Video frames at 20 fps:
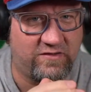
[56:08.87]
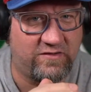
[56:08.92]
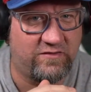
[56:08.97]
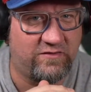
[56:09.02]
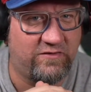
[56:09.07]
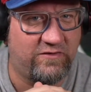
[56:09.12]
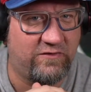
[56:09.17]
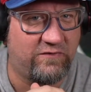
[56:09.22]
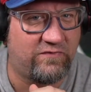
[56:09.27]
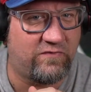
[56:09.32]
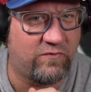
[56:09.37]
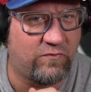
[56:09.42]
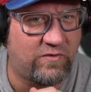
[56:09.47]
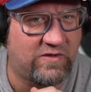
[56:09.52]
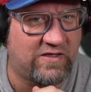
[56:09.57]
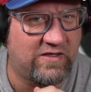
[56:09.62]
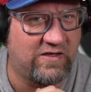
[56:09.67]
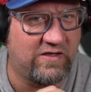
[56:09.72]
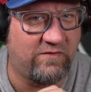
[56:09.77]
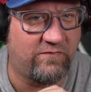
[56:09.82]
Little too
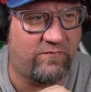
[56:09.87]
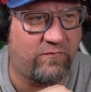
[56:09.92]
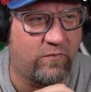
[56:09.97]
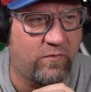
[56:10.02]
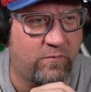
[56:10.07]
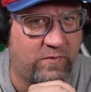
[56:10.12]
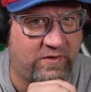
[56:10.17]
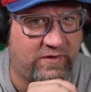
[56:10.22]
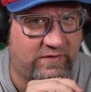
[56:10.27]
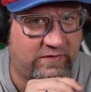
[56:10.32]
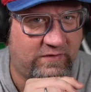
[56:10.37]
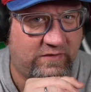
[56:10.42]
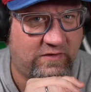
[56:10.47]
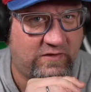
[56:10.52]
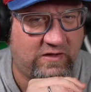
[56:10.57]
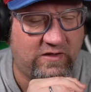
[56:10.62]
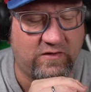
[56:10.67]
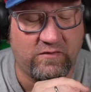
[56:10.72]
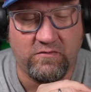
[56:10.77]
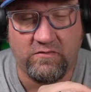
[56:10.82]
kiddie for me.
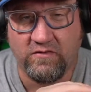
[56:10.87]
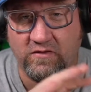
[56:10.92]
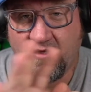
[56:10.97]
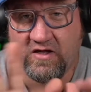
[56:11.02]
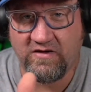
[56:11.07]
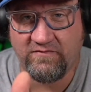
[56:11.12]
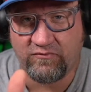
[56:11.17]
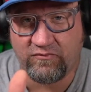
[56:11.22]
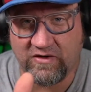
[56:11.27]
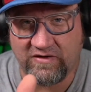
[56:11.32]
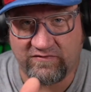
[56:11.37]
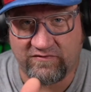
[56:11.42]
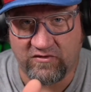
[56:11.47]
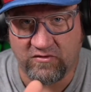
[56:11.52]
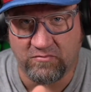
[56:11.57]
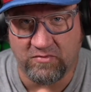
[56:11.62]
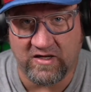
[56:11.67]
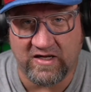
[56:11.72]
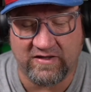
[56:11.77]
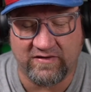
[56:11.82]
I love Rescue
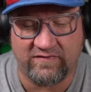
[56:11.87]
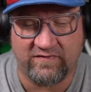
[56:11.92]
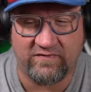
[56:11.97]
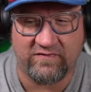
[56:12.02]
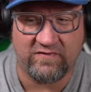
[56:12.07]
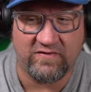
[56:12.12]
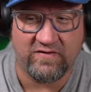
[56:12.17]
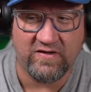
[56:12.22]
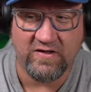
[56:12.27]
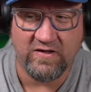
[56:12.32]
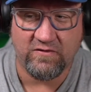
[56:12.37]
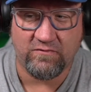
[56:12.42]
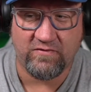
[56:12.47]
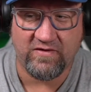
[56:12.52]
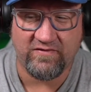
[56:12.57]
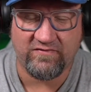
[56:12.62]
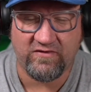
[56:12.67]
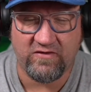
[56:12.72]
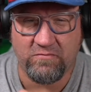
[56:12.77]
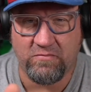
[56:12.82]
Bots.
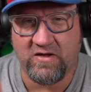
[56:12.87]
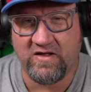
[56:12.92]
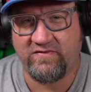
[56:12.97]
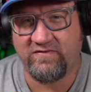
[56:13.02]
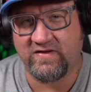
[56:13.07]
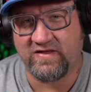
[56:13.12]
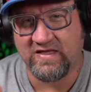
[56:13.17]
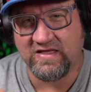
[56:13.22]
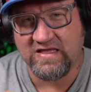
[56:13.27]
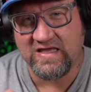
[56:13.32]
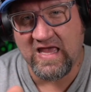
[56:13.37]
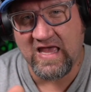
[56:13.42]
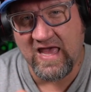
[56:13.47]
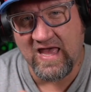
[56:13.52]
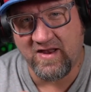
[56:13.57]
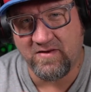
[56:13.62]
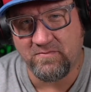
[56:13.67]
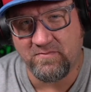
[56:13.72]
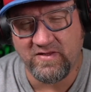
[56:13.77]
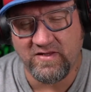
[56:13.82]
Rescue Bots
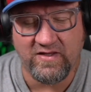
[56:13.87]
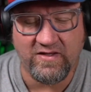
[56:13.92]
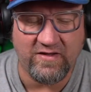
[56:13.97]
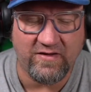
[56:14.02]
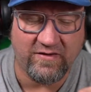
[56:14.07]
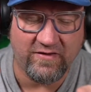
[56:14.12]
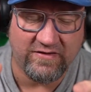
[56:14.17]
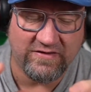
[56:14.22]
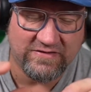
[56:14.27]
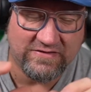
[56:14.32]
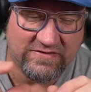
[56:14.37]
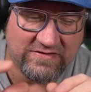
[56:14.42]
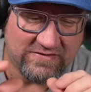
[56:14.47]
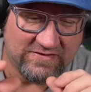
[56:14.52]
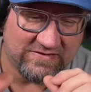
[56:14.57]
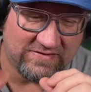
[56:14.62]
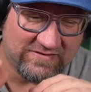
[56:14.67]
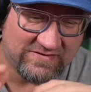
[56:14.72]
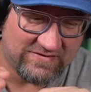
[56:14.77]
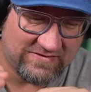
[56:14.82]
Academy,
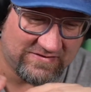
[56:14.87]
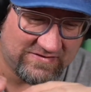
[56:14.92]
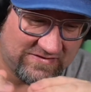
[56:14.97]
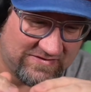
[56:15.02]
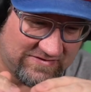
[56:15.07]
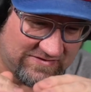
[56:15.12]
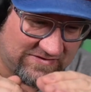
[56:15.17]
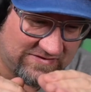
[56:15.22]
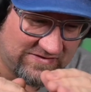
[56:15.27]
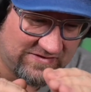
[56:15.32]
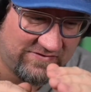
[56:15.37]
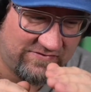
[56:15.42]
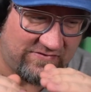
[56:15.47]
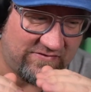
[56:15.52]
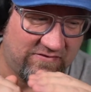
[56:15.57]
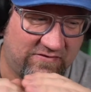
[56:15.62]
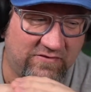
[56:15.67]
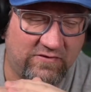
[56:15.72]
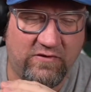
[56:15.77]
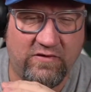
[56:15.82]
it's a
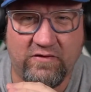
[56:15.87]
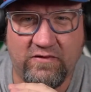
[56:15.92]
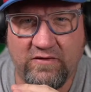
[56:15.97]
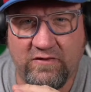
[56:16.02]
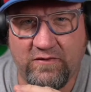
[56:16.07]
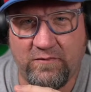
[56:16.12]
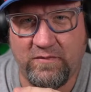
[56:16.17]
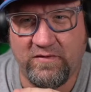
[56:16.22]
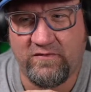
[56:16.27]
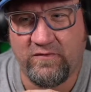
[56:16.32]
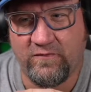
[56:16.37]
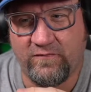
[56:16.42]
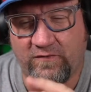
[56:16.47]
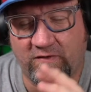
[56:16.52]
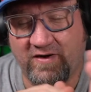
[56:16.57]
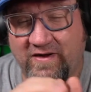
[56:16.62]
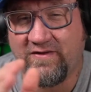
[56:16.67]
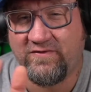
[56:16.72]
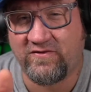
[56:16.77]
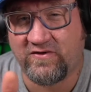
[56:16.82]
little bit too far.
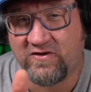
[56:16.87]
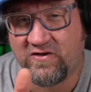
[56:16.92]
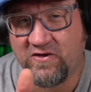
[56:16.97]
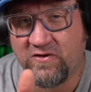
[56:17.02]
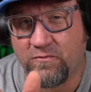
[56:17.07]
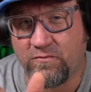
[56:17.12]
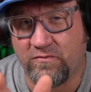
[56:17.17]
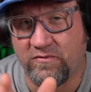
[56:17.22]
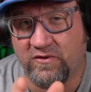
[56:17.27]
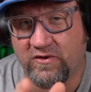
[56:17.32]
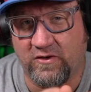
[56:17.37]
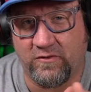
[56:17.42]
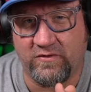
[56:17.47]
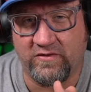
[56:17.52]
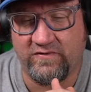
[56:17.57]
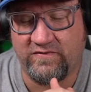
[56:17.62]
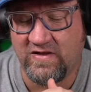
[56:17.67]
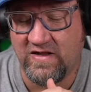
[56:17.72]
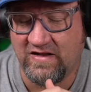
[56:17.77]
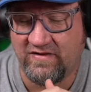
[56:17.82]
It's cute though.
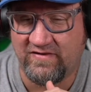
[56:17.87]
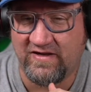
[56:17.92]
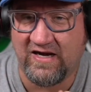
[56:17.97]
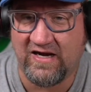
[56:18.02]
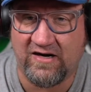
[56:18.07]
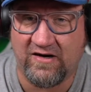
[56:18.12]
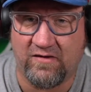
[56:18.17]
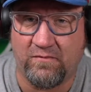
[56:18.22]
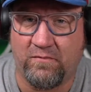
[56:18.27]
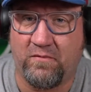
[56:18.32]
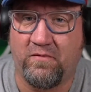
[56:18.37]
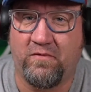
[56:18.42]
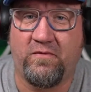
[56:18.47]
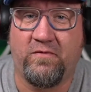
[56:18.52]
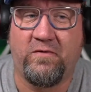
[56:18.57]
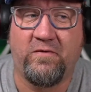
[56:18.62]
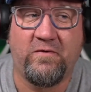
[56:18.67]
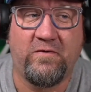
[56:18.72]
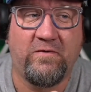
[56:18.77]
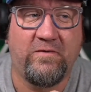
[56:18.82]
It's not terrible,
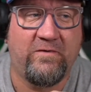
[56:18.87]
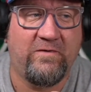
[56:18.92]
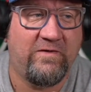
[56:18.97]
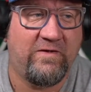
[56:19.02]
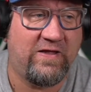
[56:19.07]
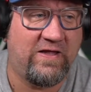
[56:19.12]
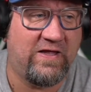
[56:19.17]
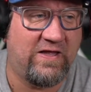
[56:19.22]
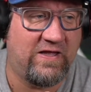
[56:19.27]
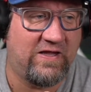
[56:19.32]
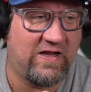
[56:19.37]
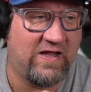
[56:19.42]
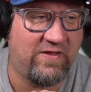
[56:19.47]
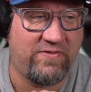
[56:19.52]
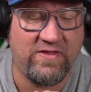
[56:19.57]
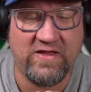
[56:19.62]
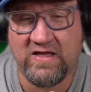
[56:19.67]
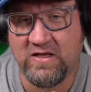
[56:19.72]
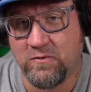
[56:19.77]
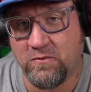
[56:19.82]
and I
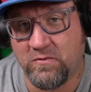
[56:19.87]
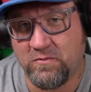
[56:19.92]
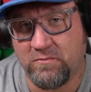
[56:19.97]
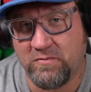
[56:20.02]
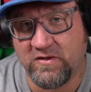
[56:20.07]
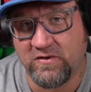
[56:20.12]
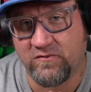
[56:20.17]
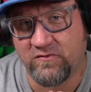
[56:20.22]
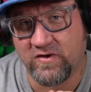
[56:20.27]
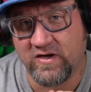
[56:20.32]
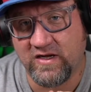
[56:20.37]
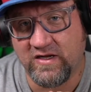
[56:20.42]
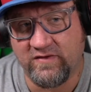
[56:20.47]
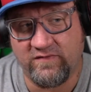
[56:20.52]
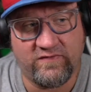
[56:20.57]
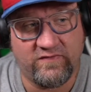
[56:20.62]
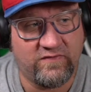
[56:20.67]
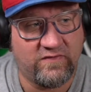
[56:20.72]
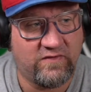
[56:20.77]
think it would be great.